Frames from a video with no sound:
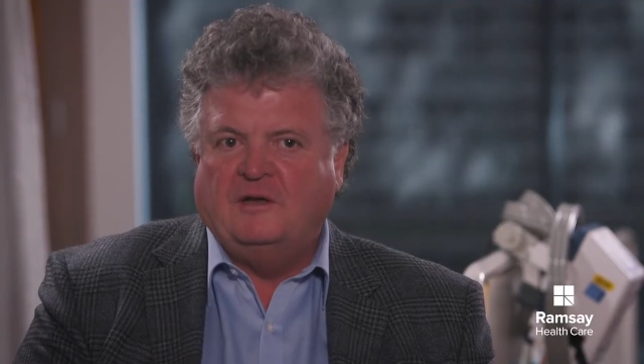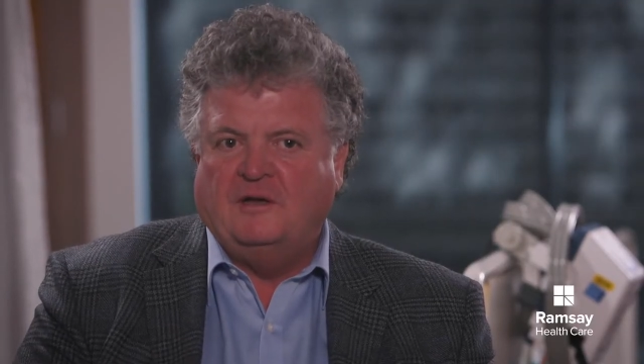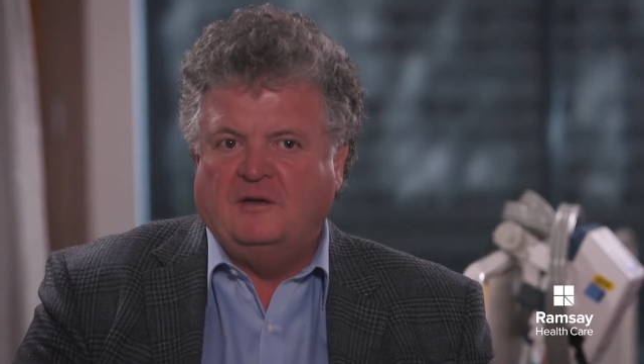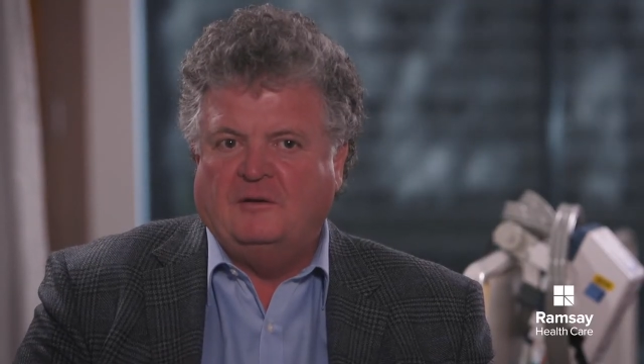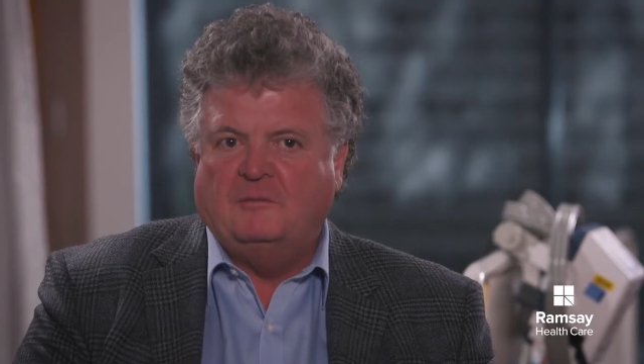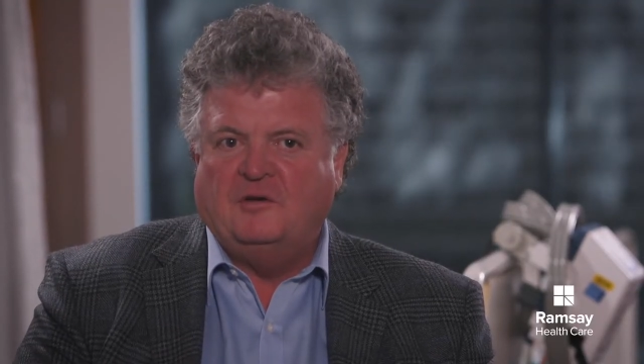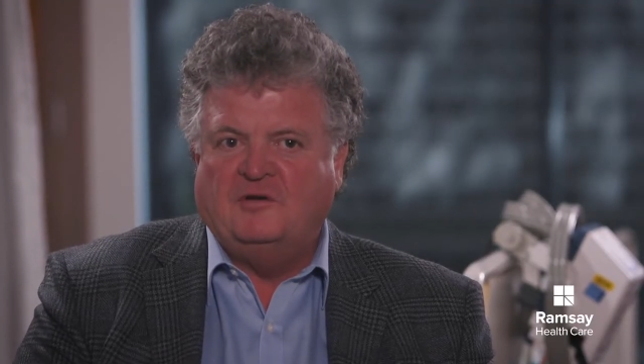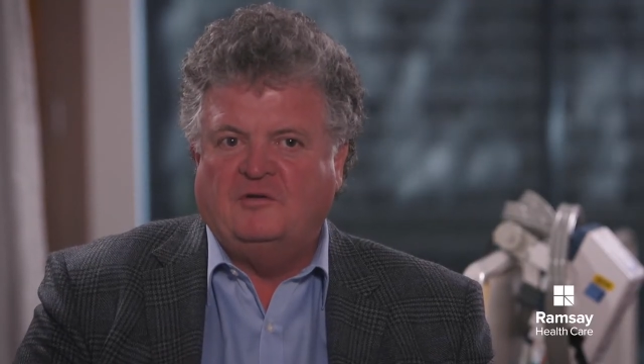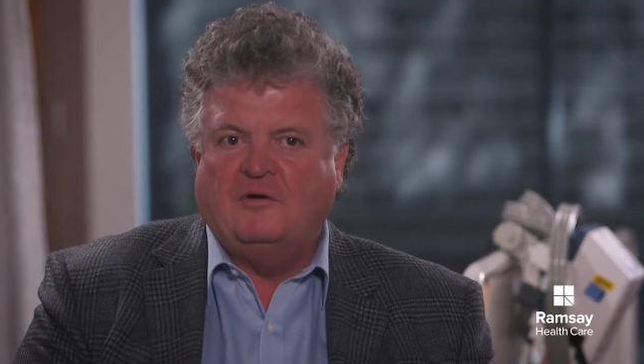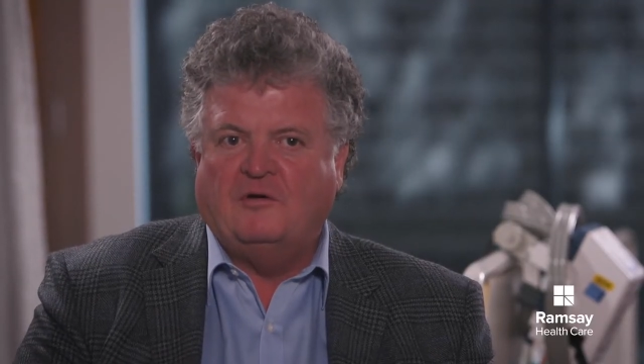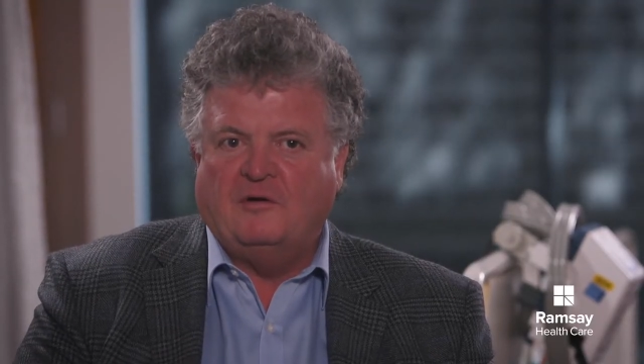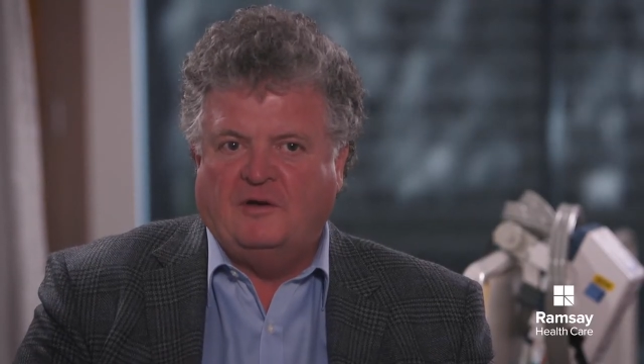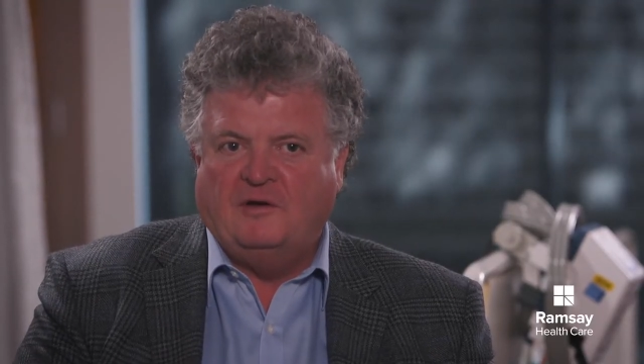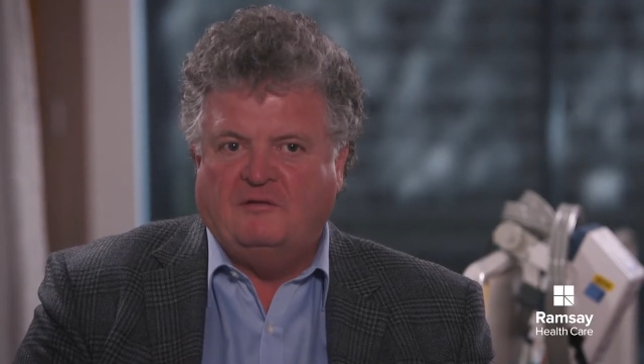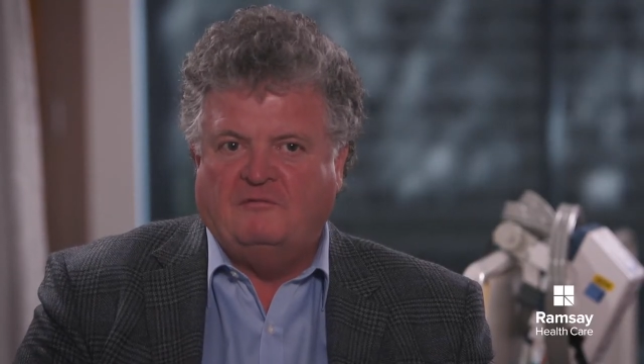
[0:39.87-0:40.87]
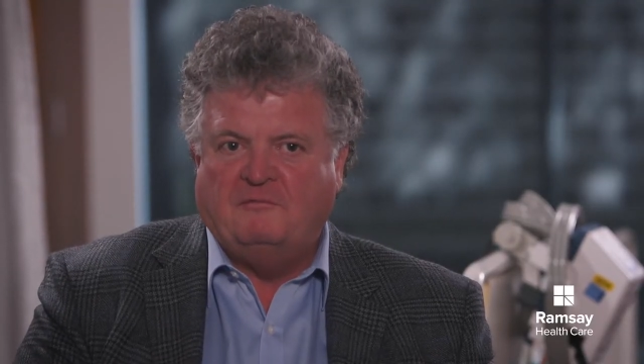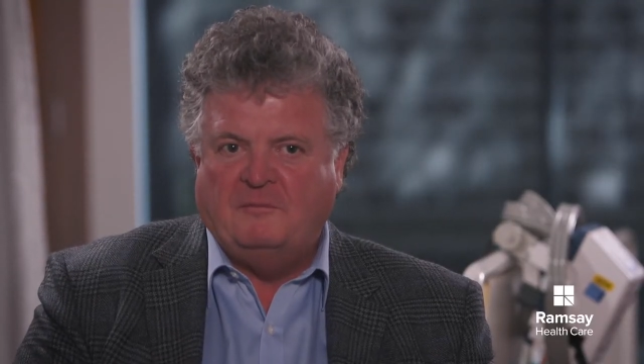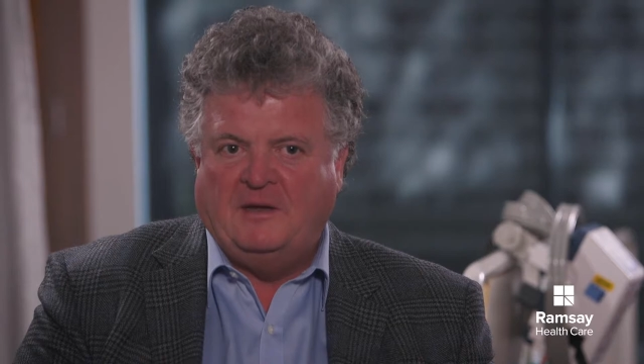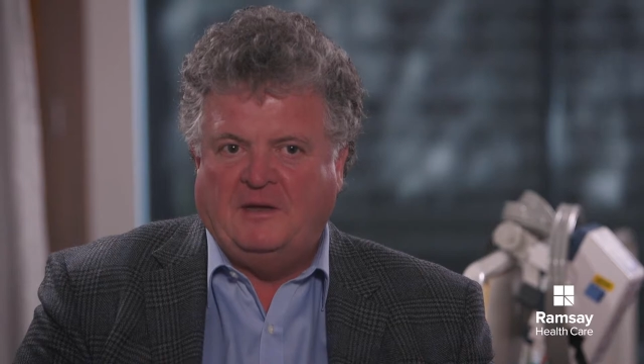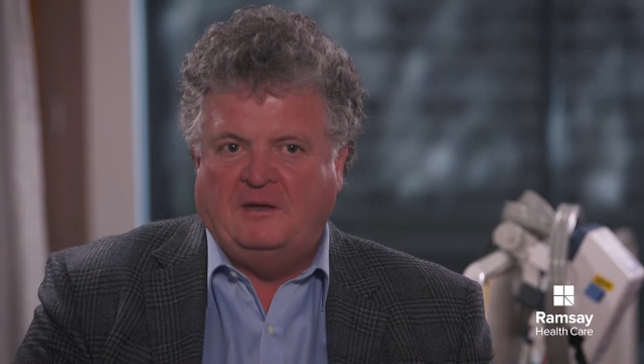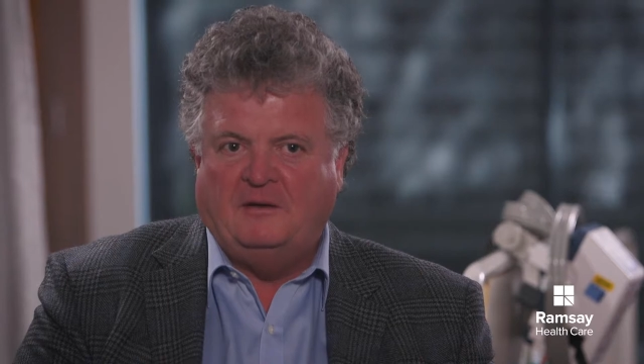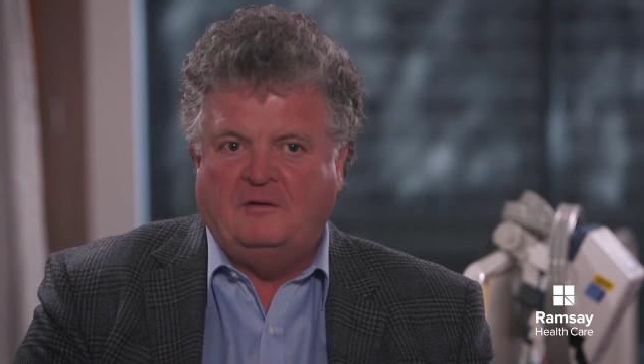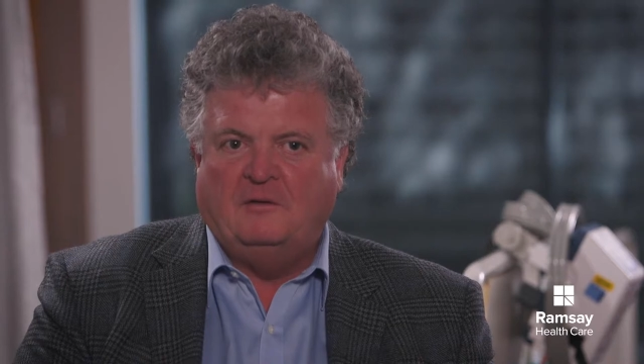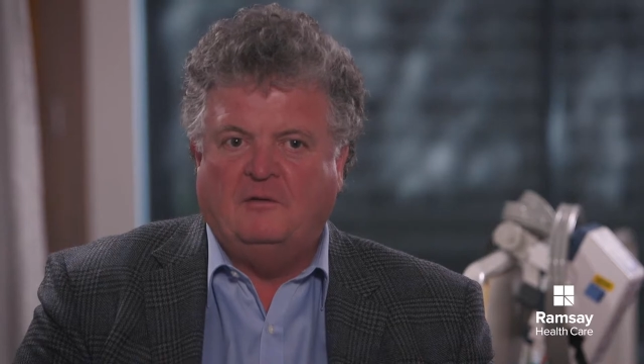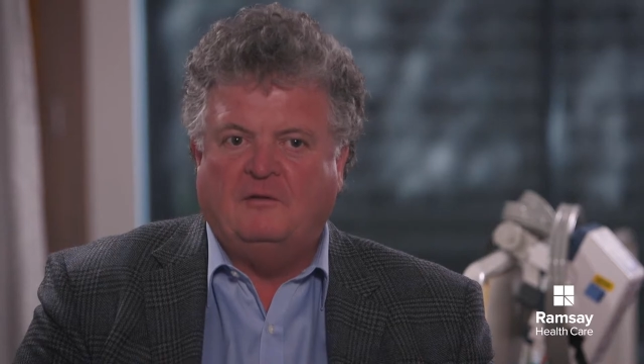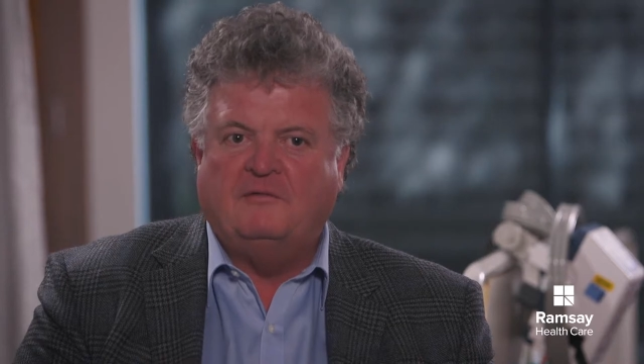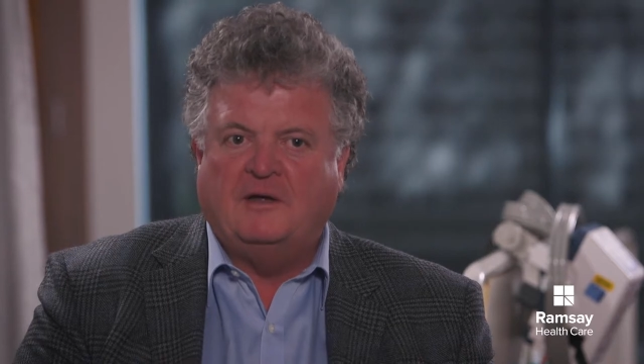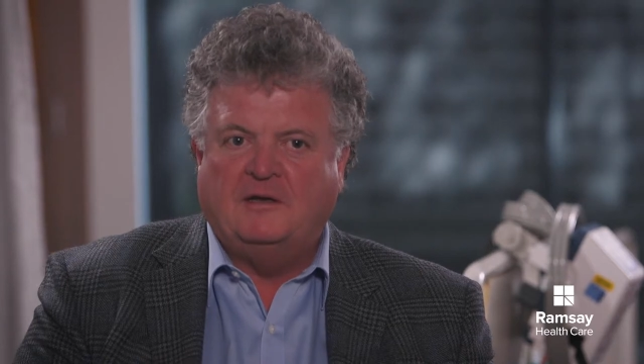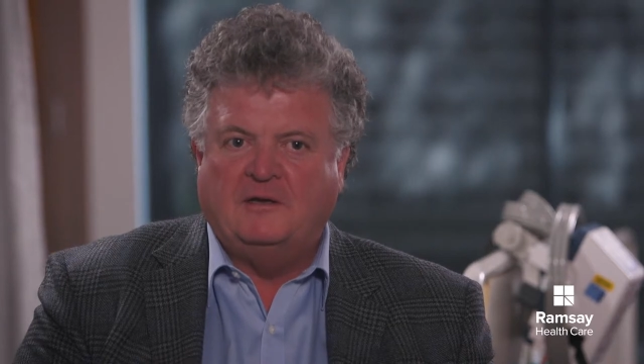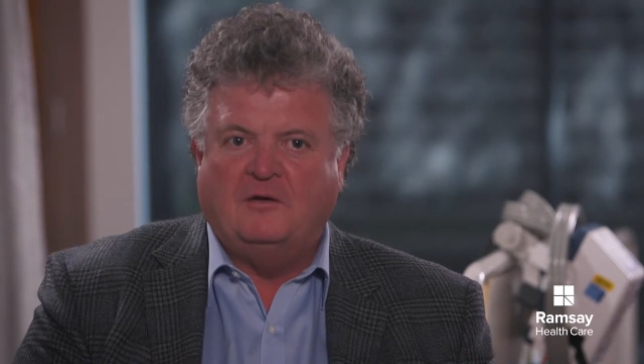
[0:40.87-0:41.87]
in a majority of men who have
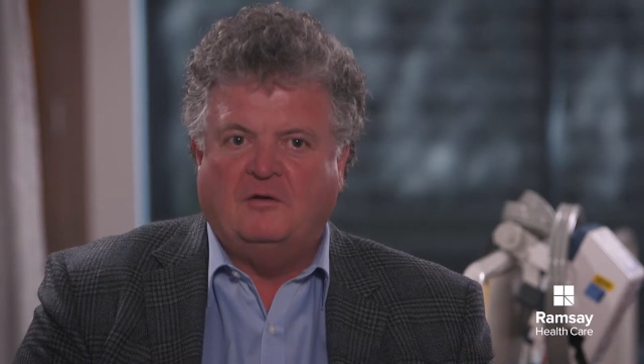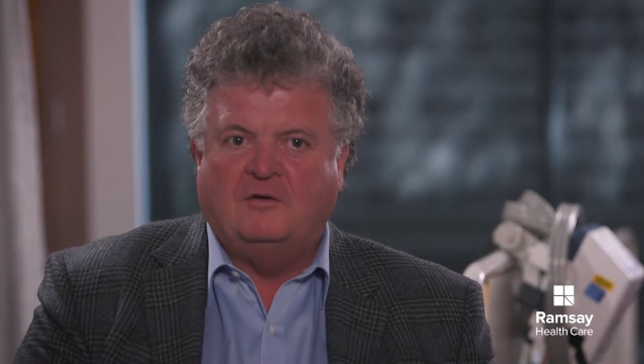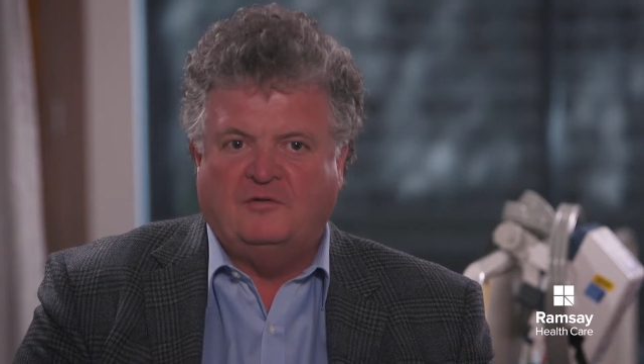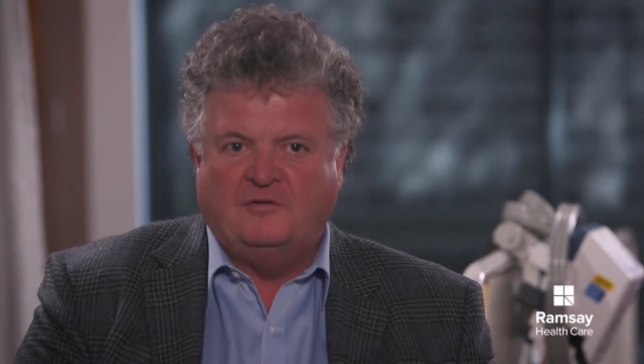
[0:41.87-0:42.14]
undergone